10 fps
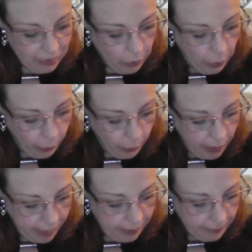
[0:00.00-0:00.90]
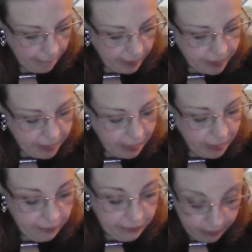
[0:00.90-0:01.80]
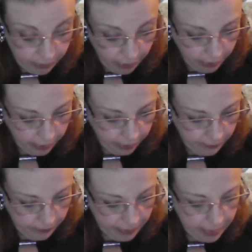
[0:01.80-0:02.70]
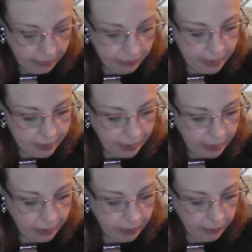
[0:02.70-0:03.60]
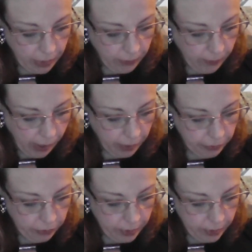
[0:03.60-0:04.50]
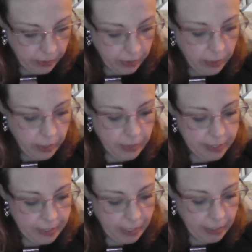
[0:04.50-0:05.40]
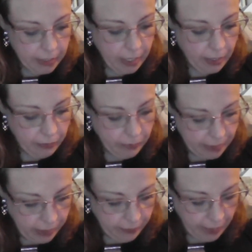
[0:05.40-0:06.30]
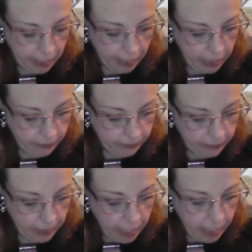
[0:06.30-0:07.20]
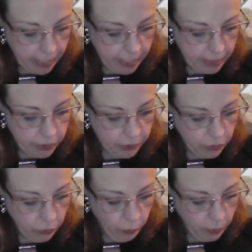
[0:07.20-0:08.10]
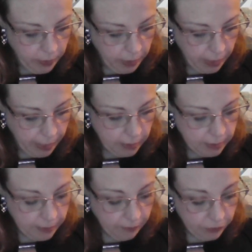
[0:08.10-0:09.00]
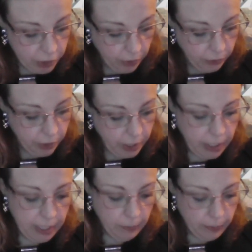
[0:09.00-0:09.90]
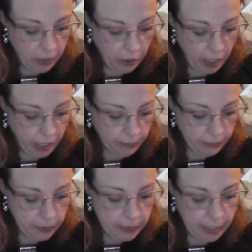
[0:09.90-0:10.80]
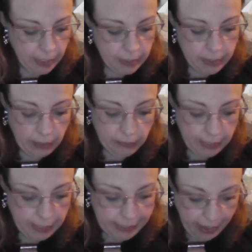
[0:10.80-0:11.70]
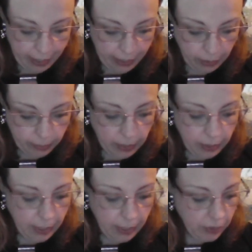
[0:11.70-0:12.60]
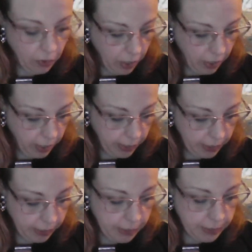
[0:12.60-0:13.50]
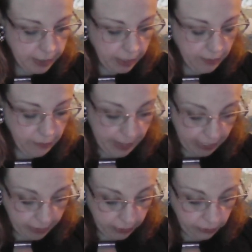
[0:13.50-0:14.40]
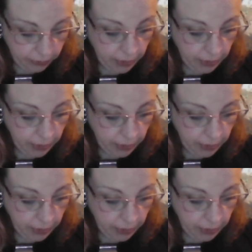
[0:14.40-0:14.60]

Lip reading: Korah, son of Izhar, the son of Kohath, the son of Levi, and certain Reubenites, Dothan and Abiram, sons of Eliab, and On, son of Peleth,